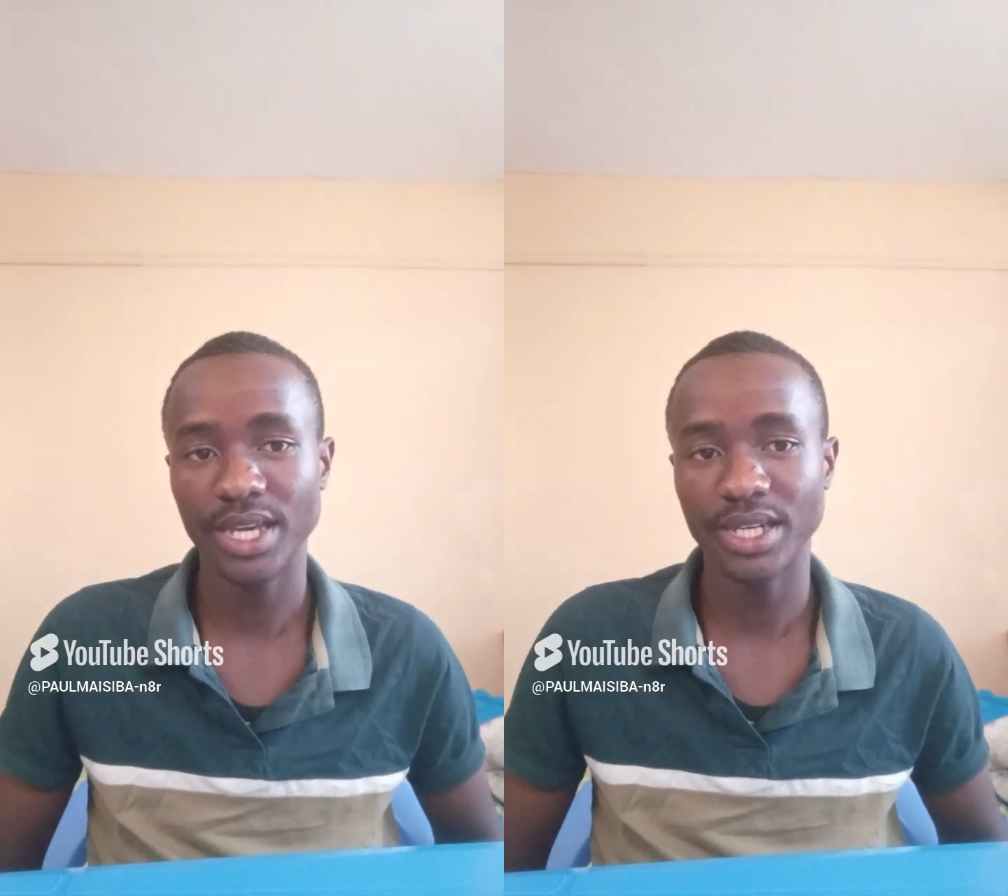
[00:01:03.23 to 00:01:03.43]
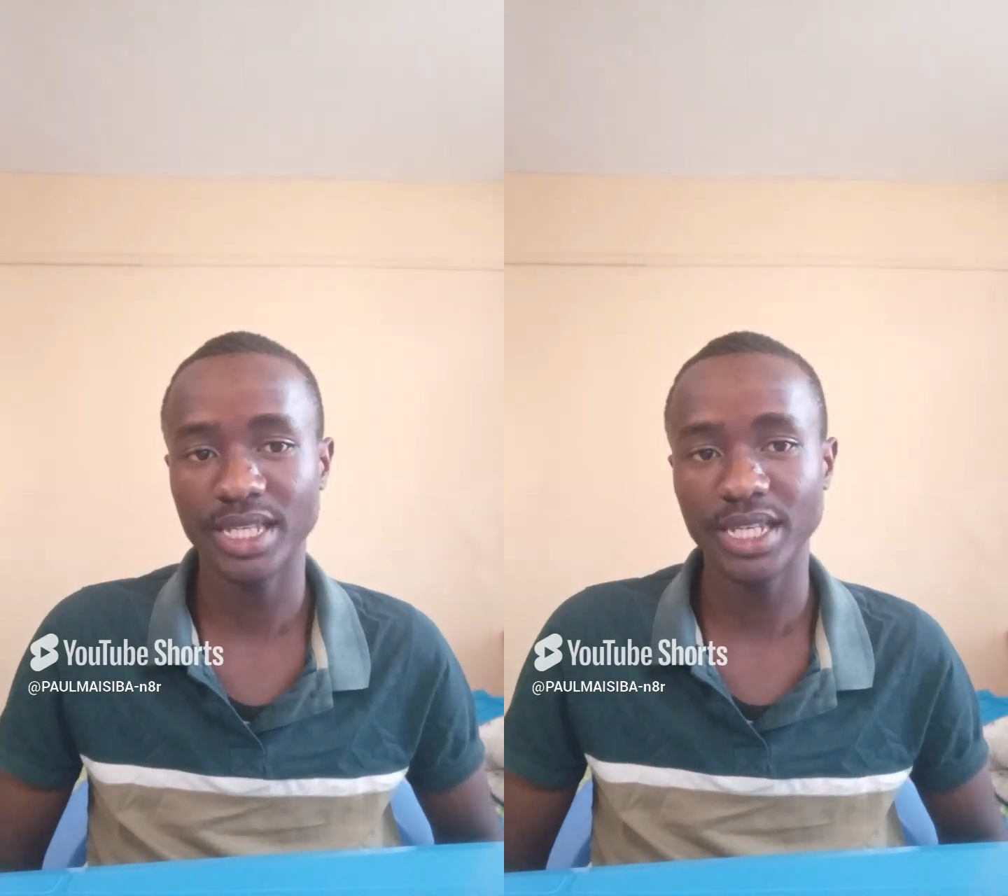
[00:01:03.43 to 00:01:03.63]

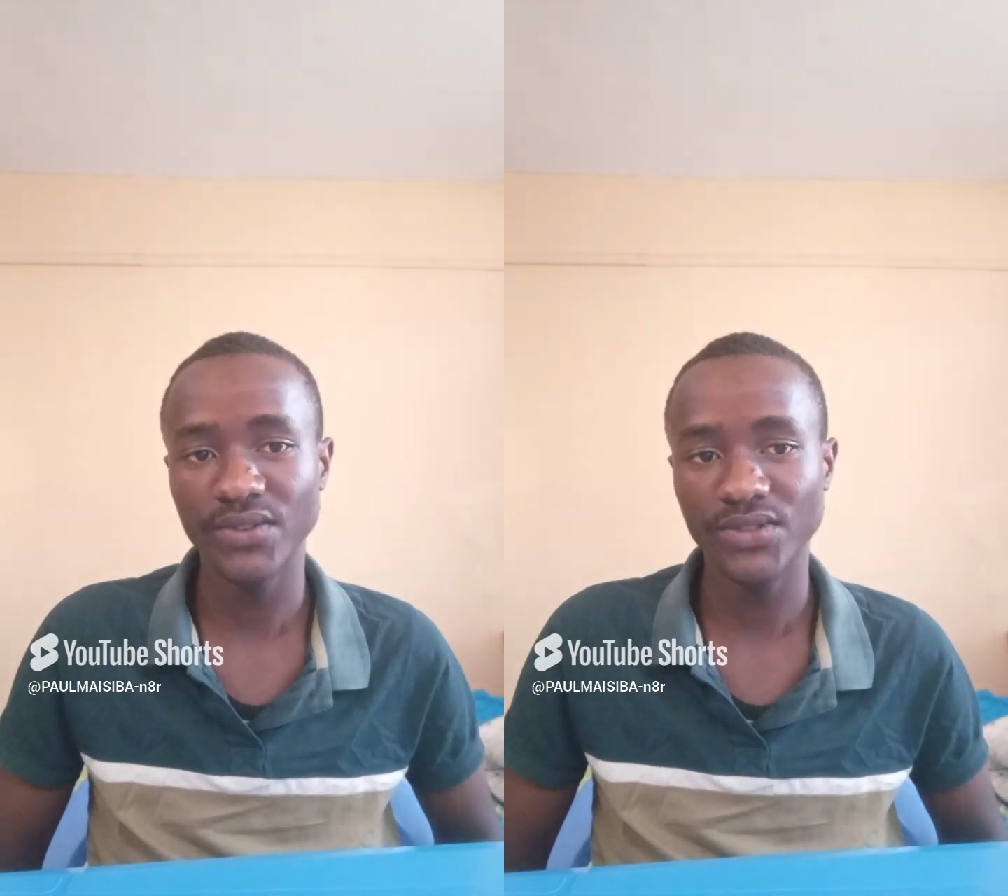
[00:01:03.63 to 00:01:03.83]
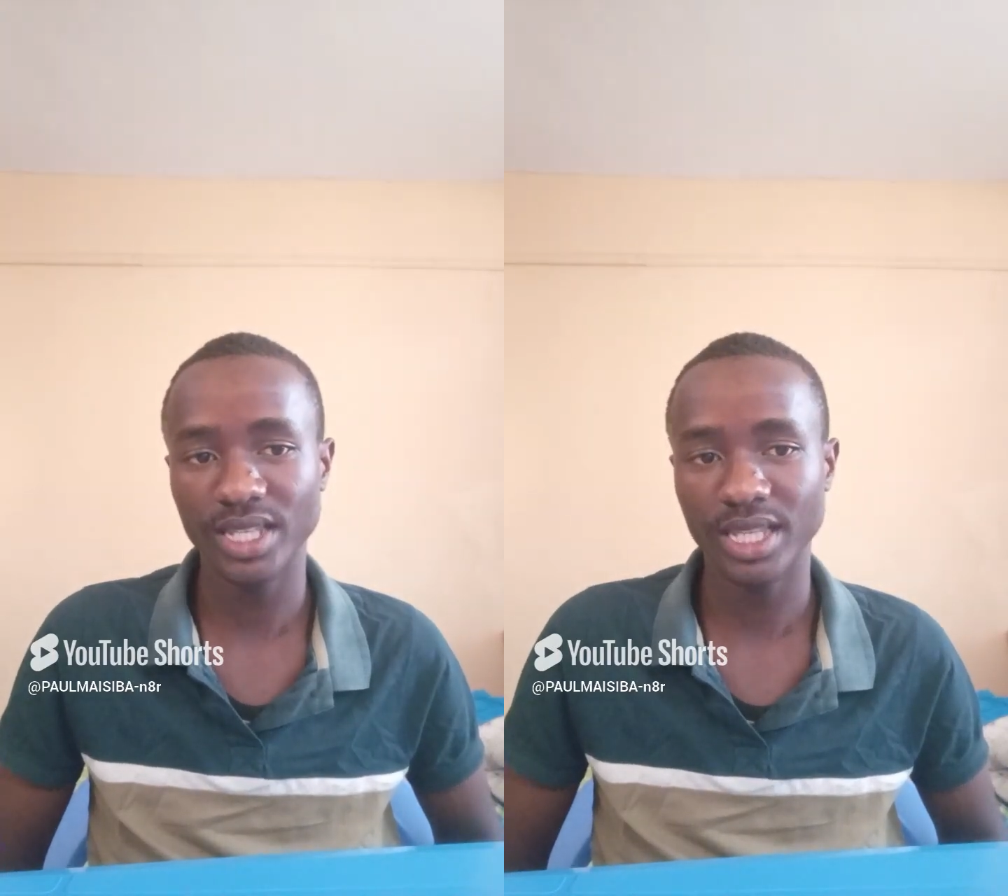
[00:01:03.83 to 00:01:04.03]
He
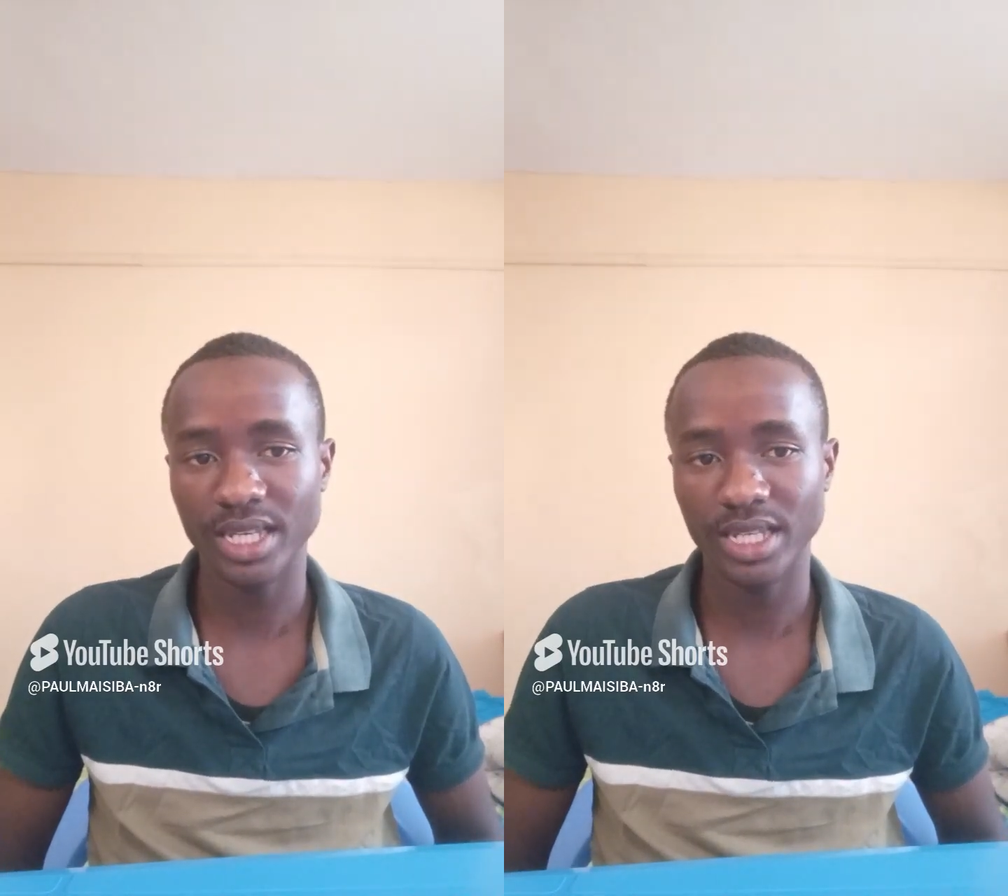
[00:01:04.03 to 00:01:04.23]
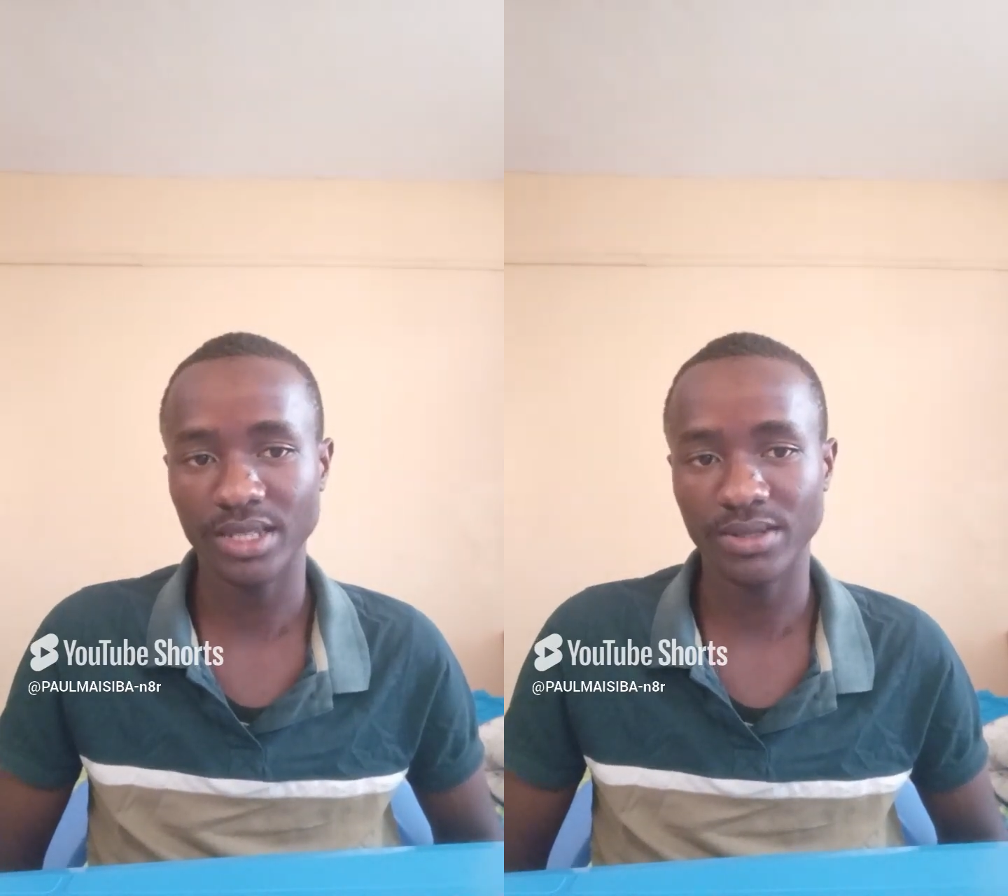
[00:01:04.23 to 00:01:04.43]
received
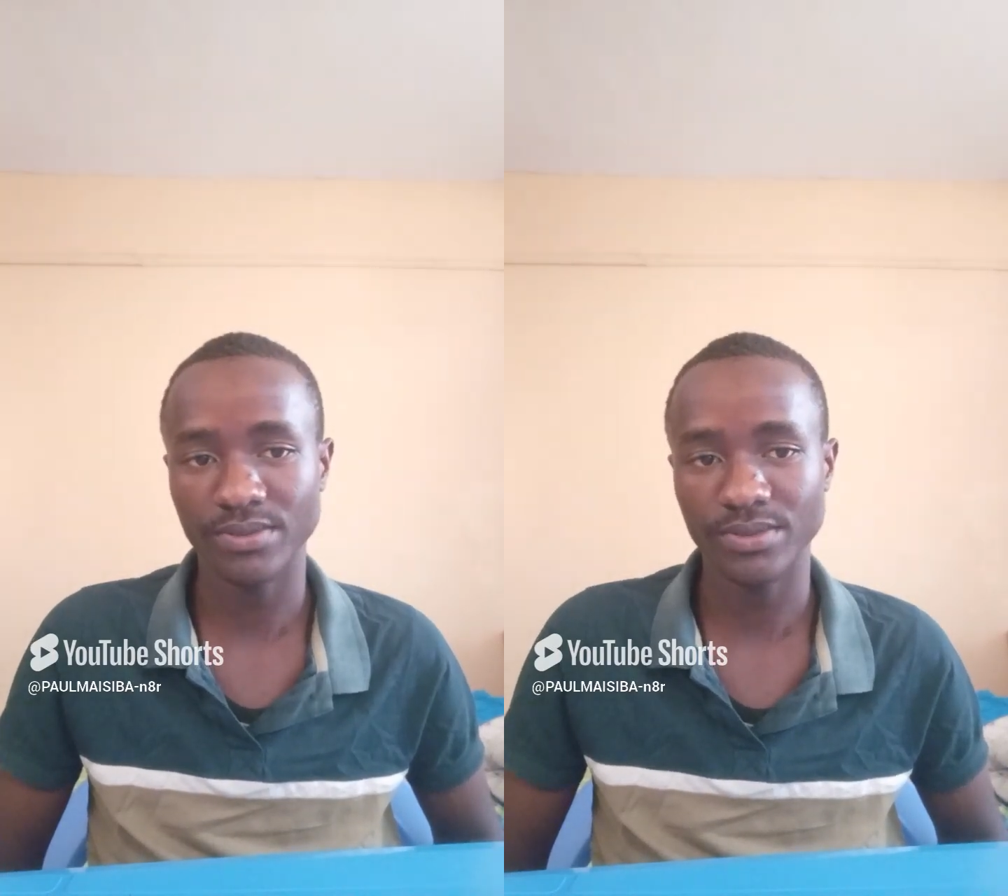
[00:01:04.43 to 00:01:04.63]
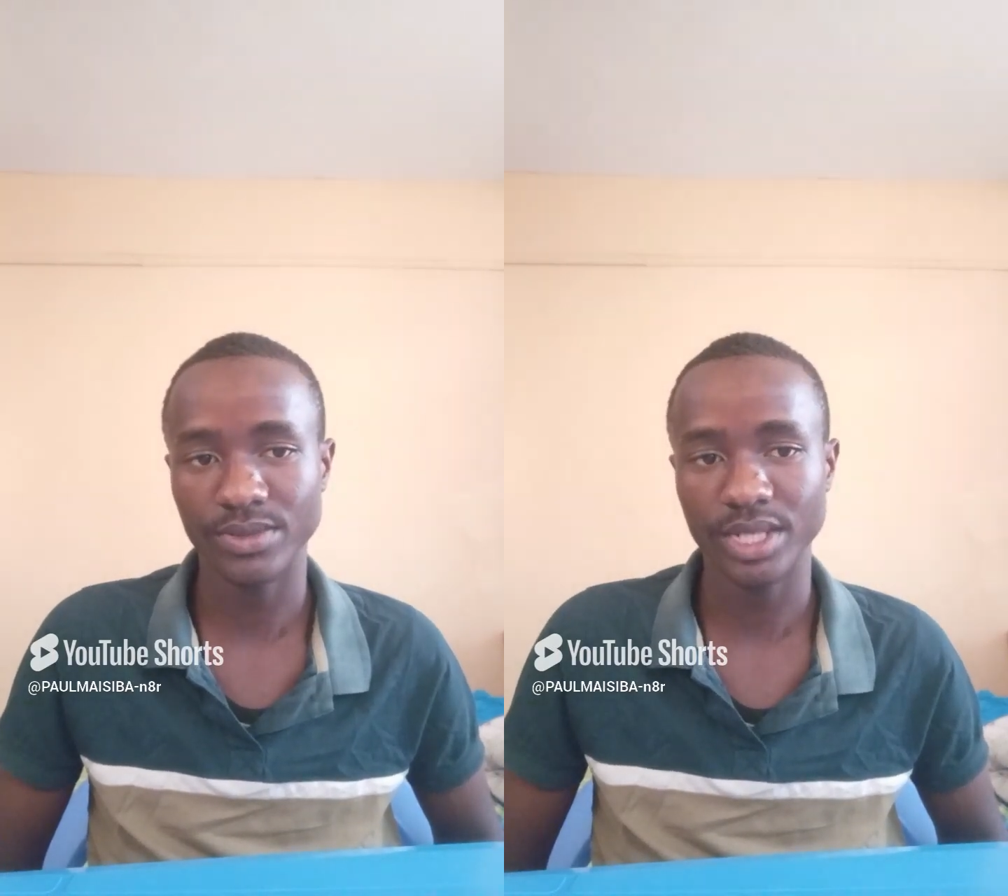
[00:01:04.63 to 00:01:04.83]

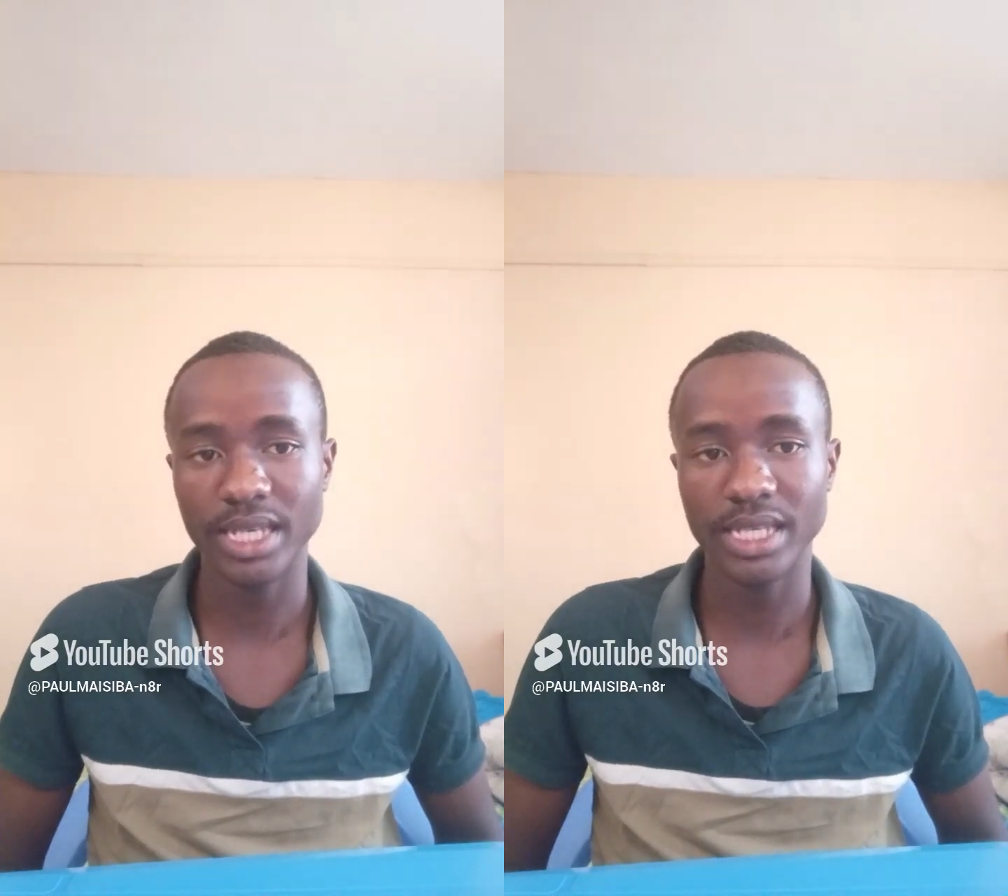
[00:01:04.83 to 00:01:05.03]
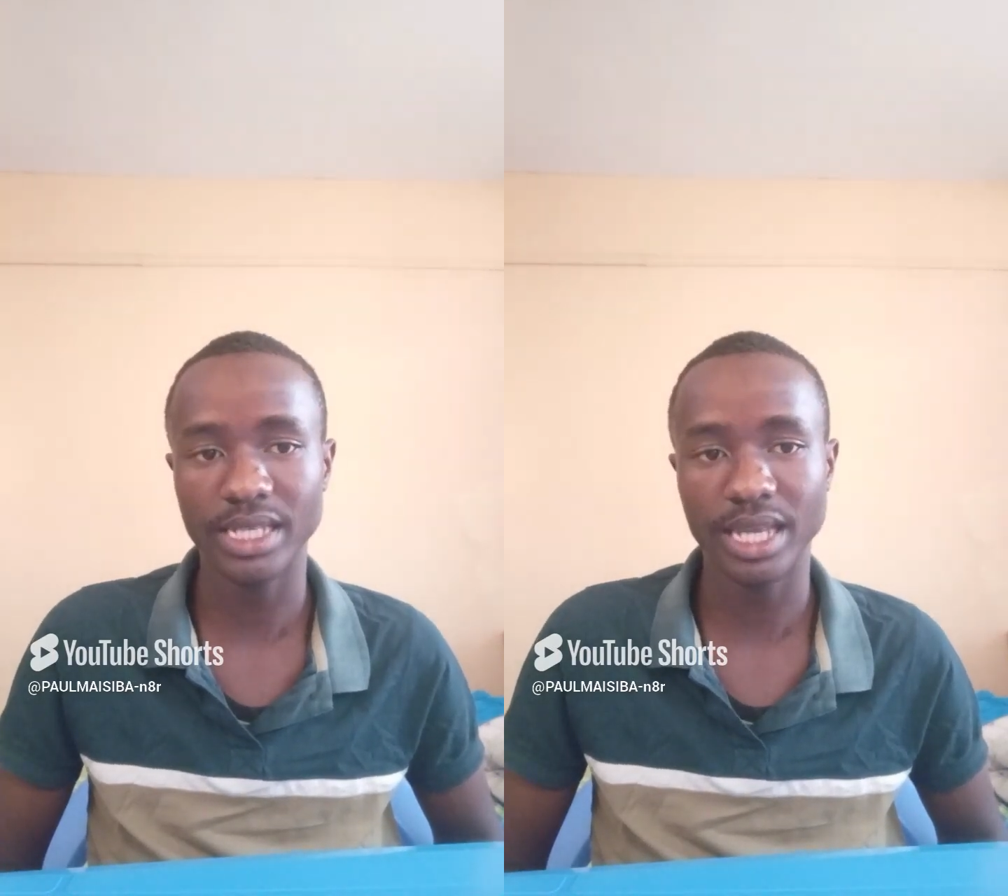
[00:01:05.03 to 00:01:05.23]

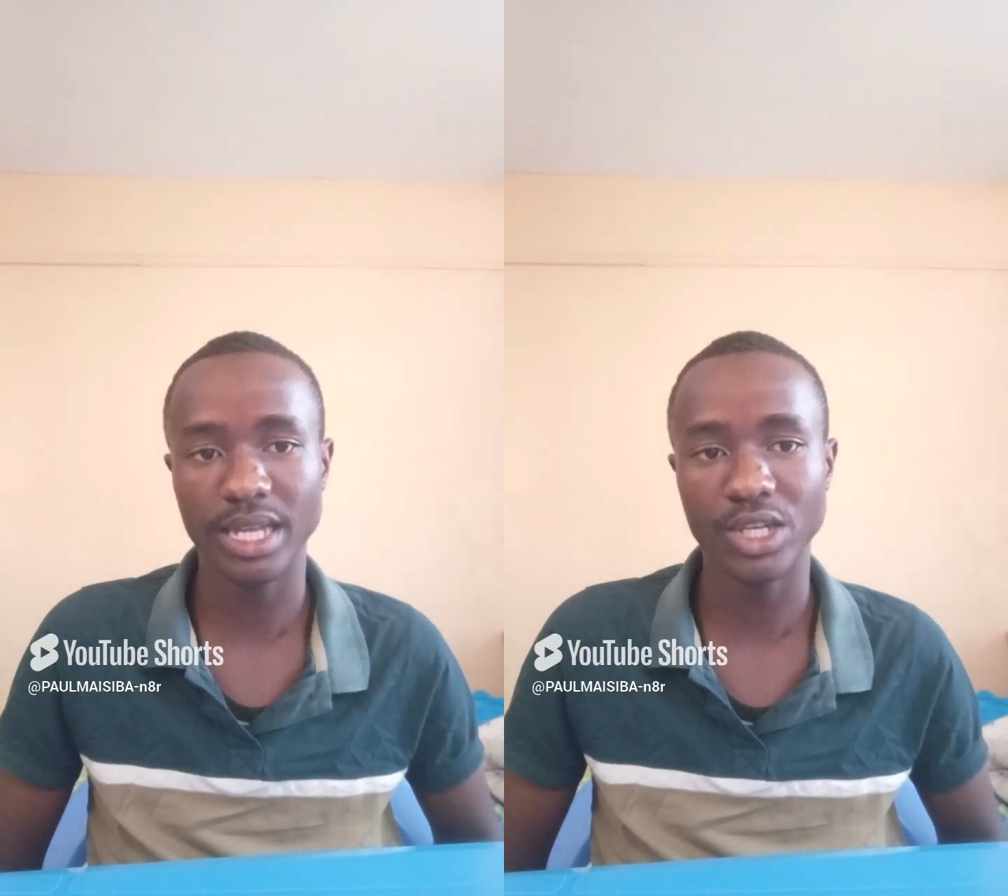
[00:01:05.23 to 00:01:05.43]
his